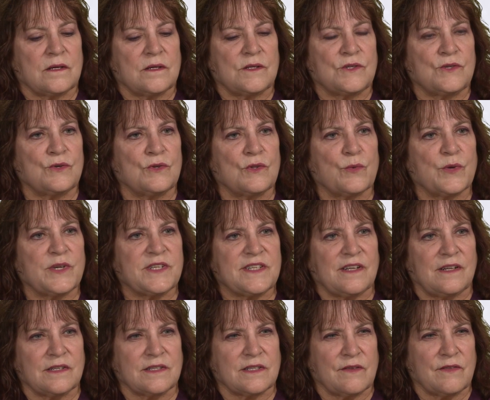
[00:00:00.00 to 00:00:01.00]
Two of the
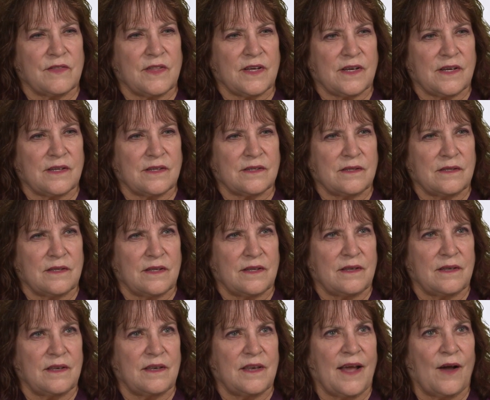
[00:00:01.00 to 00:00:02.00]
results of the
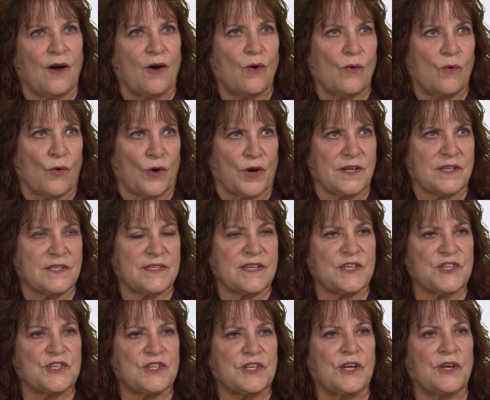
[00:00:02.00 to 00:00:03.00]
now
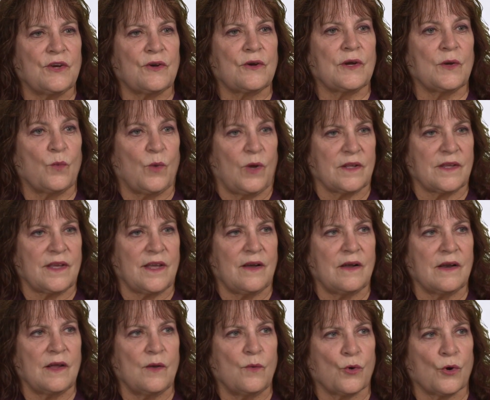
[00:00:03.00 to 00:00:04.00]
organization here in Weld
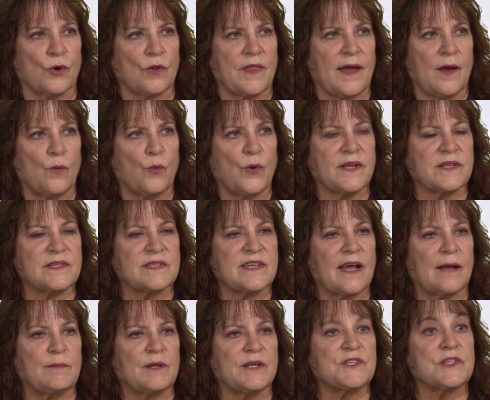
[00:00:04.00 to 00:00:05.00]
County were that we
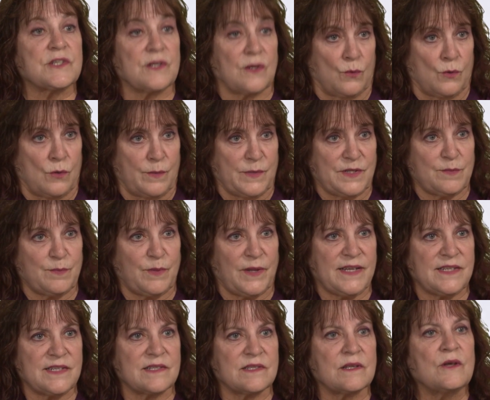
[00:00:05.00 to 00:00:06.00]
established a woman's
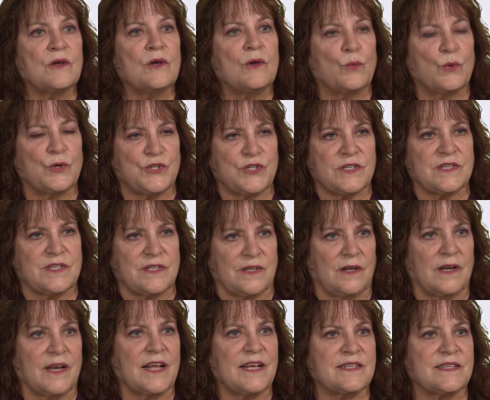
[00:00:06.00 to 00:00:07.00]
place, which is
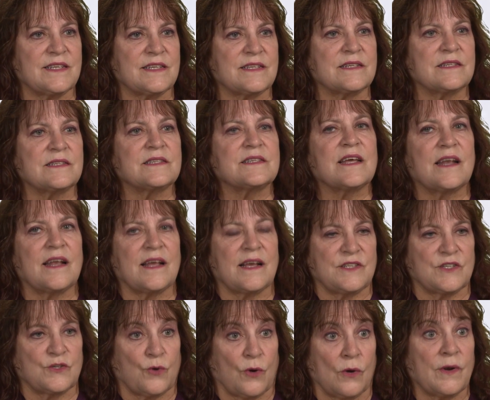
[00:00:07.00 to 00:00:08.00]
still in existence and
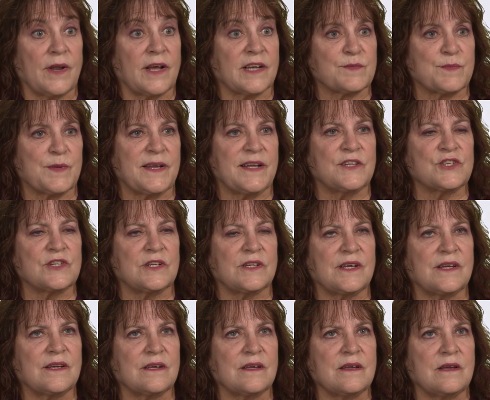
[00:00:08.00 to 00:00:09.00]
has grown exponentially.